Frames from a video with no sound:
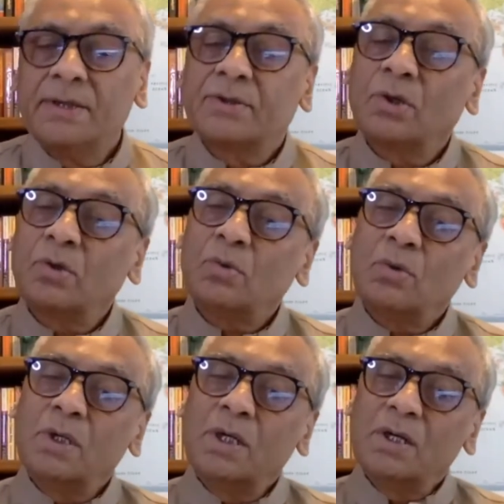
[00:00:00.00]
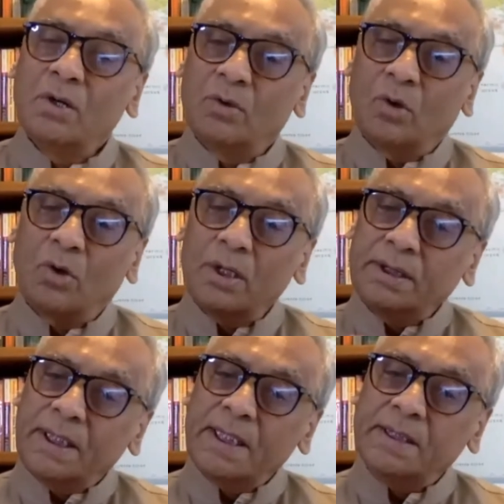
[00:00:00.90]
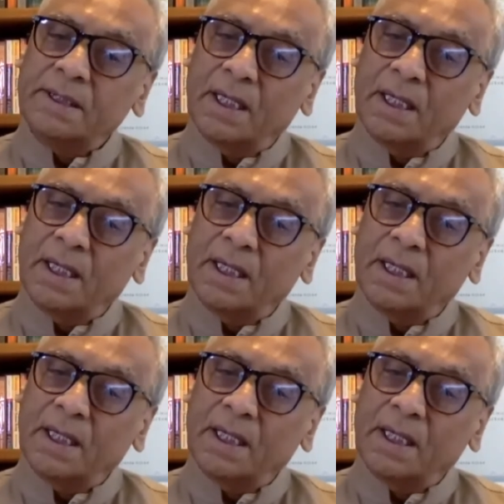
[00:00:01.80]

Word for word: So all these